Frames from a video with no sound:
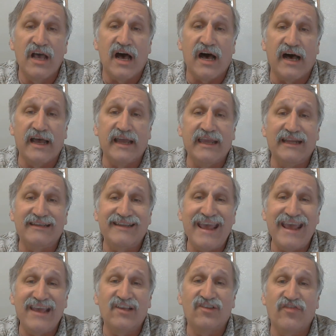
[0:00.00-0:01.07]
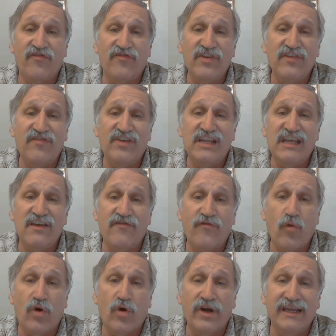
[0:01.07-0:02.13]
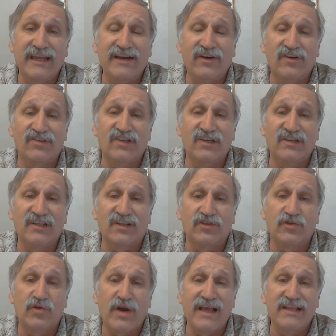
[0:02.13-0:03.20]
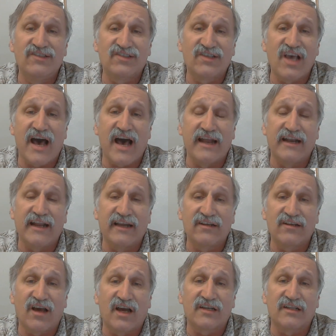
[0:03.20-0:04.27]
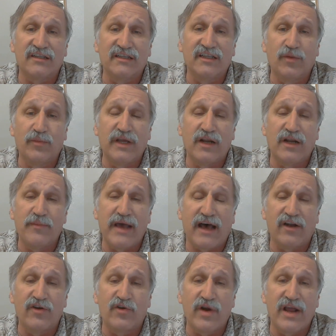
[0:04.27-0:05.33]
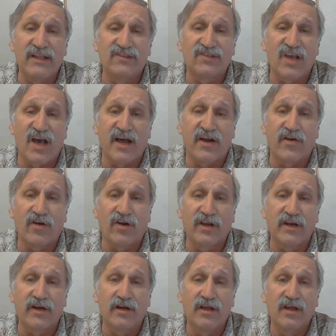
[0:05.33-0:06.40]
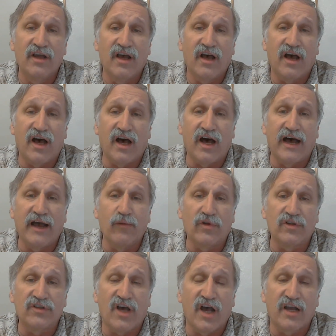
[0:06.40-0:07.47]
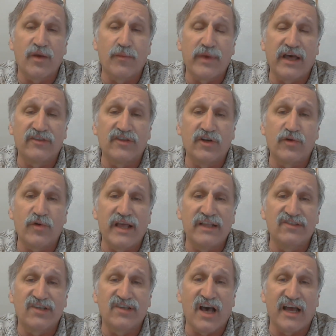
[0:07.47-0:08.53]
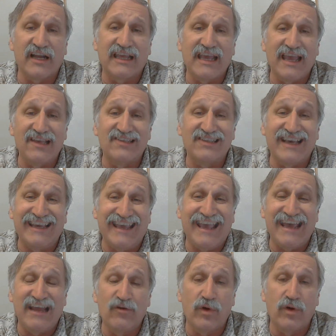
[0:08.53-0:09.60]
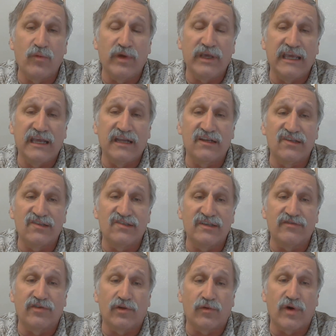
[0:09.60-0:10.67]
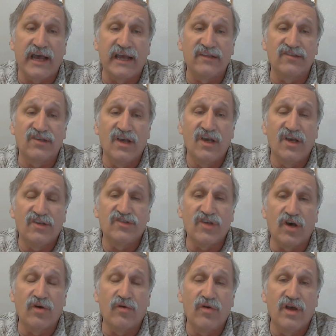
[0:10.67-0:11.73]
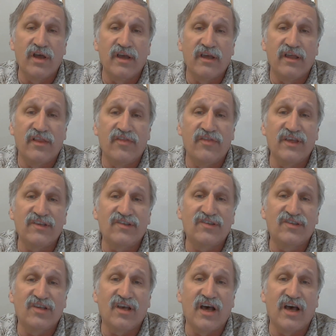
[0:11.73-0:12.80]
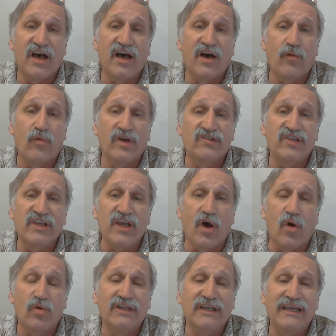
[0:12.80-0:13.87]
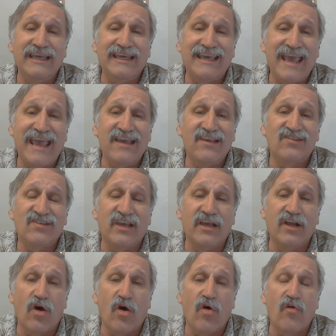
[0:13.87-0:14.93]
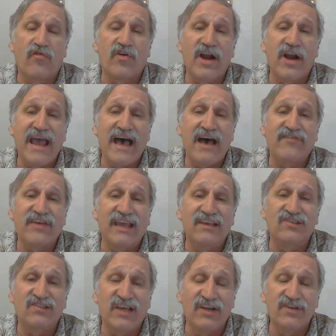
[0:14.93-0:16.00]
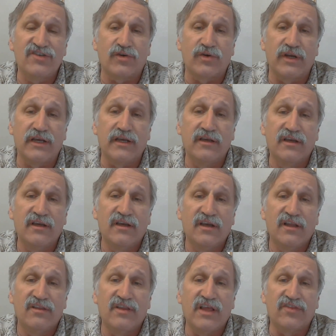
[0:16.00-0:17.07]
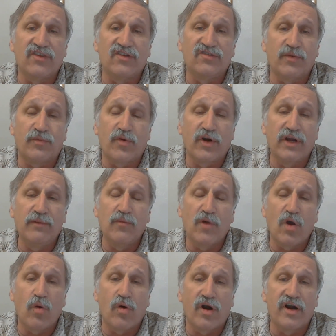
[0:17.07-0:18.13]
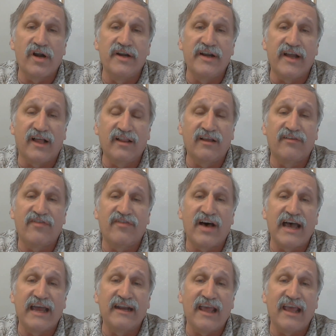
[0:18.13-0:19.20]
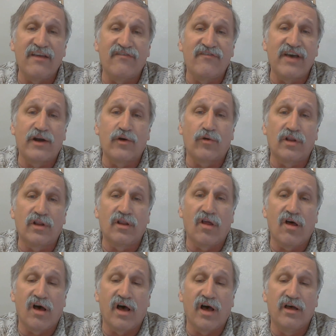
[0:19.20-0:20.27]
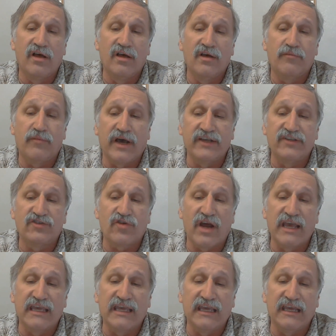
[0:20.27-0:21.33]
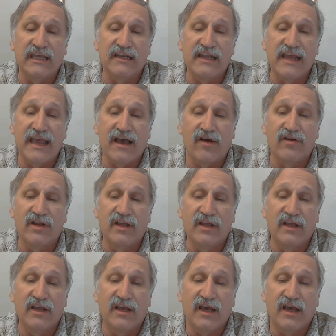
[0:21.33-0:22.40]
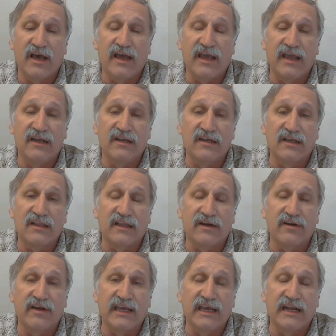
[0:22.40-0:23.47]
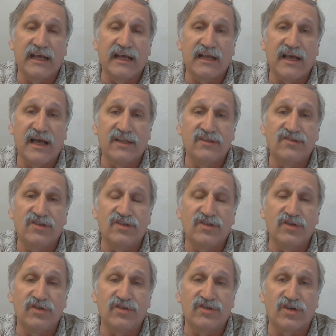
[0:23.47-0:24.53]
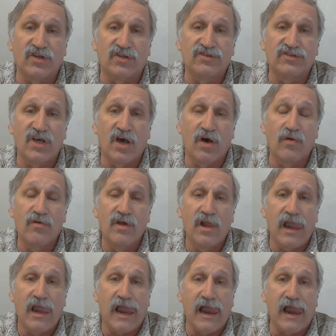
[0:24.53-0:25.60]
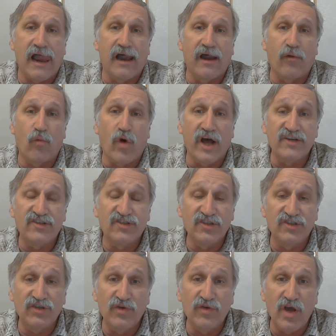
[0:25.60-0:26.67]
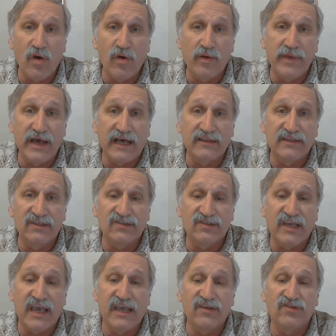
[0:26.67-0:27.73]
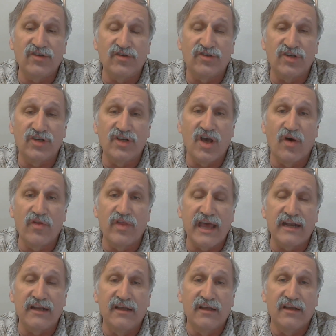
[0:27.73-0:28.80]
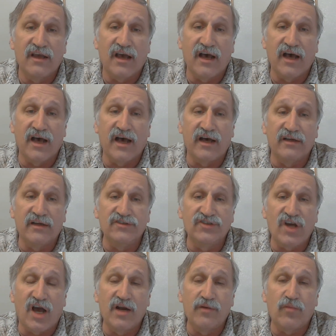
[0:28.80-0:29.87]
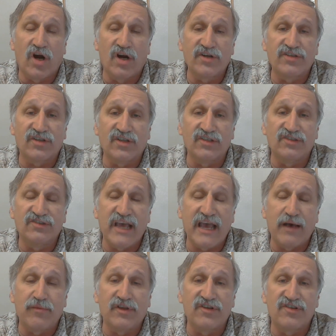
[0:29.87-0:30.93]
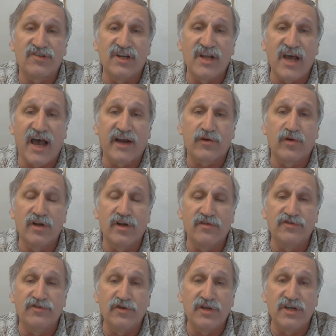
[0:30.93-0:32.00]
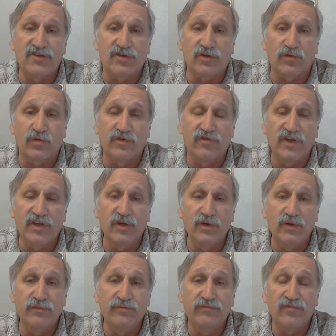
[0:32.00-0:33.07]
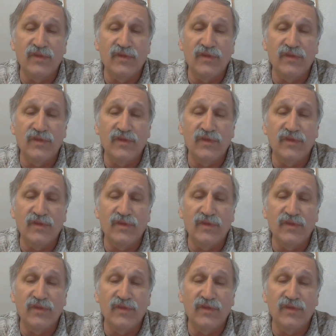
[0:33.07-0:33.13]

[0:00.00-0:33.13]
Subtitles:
It takes 54 years until Dred Scott, and I talked a little bit about Dred Scott earlier. I will talk about the Dred Scott case again when we get to civil rights. So this was the only case in over half a century that the Supreme Court nullified a federal law by striking it down and declaring it unconstitutional. So what should you know about this case? You should know that John Marshall established the doctrine of judicial review.